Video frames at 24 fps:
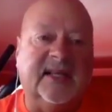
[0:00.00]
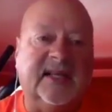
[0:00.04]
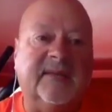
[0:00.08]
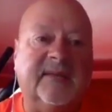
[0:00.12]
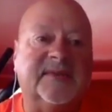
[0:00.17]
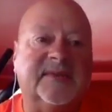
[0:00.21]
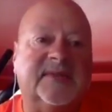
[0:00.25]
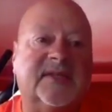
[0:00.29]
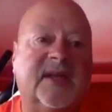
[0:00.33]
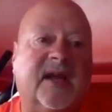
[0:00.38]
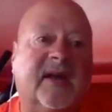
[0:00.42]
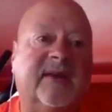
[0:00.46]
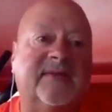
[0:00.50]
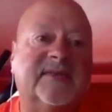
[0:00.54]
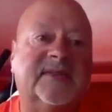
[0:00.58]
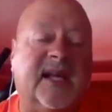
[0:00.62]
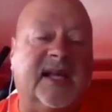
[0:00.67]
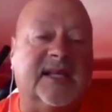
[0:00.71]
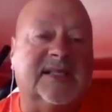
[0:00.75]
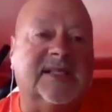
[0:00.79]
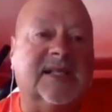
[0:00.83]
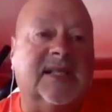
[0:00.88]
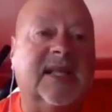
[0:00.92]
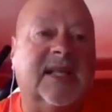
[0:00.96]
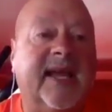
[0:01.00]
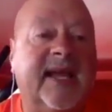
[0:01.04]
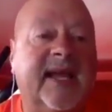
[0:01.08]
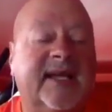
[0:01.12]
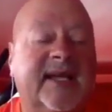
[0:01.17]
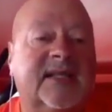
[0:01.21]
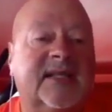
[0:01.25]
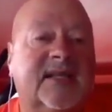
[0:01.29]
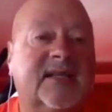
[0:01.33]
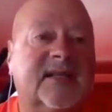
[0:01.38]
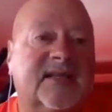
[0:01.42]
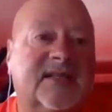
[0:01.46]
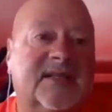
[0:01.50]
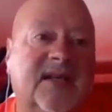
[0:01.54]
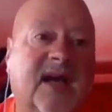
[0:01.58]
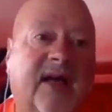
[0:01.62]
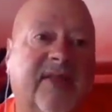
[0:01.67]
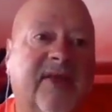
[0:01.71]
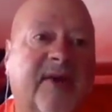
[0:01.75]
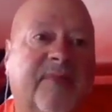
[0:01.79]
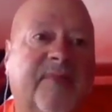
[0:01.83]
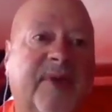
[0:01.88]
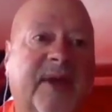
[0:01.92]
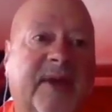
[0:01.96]
themselves as linked to
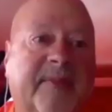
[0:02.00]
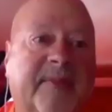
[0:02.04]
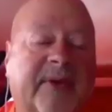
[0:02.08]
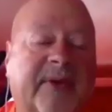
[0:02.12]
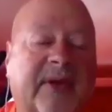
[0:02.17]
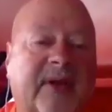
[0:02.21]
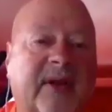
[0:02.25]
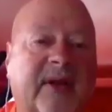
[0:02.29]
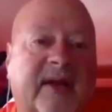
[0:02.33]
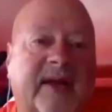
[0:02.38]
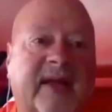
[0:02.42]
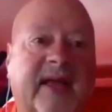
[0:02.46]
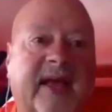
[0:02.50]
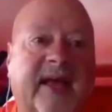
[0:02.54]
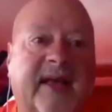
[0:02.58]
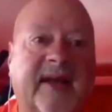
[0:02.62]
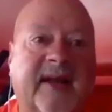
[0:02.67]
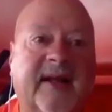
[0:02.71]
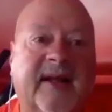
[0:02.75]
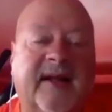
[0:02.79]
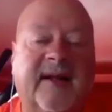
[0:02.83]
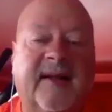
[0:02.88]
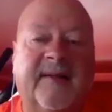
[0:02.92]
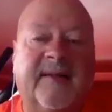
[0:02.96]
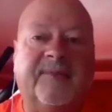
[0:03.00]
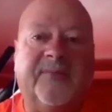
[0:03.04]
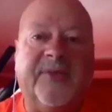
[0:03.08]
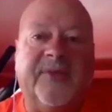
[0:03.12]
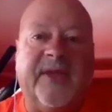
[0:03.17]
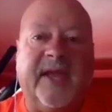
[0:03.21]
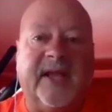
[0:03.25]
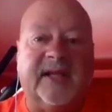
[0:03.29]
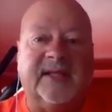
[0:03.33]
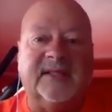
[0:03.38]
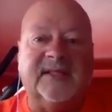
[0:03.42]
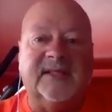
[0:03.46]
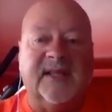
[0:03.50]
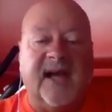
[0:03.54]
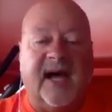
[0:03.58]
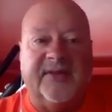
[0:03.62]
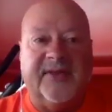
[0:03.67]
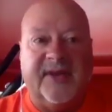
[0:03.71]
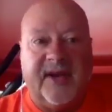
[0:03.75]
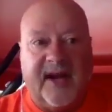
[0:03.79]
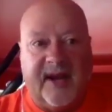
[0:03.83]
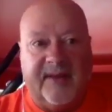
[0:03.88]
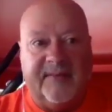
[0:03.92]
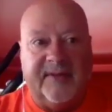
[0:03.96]
other people. Again, it's not
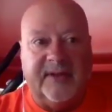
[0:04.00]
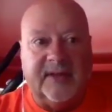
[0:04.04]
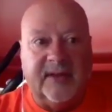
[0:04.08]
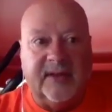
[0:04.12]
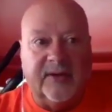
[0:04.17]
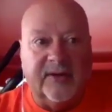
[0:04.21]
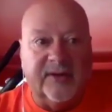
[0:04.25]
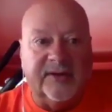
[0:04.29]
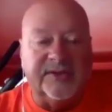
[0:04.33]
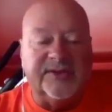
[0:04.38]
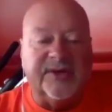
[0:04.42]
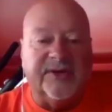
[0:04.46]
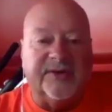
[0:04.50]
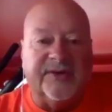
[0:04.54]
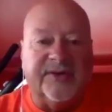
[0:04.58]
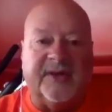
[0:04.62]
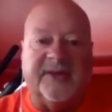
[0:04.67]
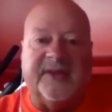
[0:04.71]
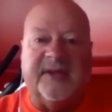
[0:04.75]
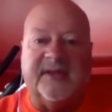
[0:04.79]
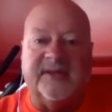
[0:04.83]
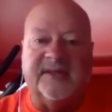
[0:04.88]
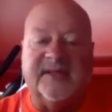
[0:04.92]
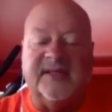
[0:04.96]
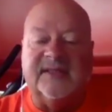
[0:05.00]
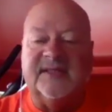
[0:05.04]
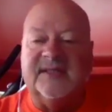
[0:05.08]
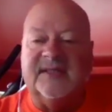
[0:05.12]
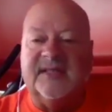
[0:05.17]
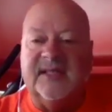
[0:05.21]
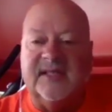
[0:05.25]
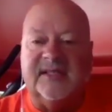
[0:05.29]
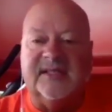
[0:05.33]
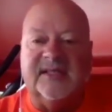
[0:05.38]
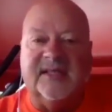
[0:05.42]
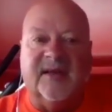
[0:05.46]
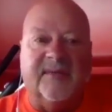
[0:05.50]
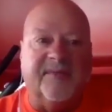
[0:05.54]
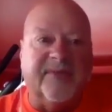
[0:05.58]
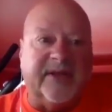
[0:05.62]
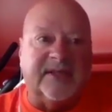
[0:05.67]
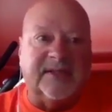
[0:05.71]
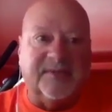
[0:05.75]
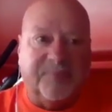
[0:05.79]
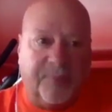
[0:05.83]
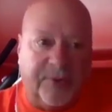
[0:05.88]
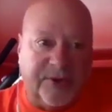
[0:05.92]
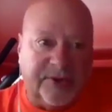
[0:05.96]
that I'm a loser, that there's a system
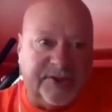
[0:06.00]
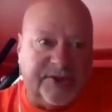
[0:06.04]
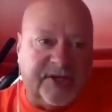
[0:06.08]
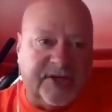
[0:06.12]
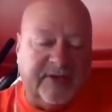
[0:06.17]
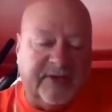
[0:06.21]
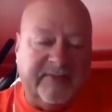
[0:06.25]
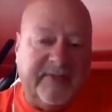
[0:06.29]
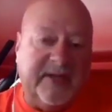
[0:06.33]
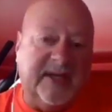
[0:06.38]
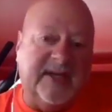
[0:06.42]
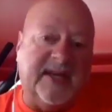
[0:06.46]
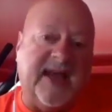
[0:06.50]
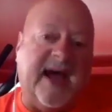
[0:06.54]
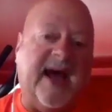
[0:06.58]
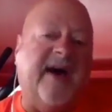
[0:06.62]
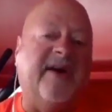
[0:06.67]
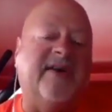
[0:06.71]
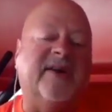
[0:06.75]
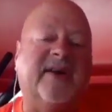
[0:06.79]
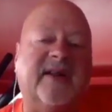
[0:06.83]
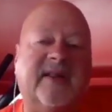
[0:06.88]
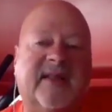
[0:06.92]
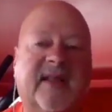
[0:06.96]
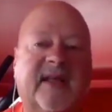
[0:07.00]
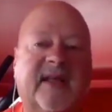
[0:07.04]
that's pushing me down, and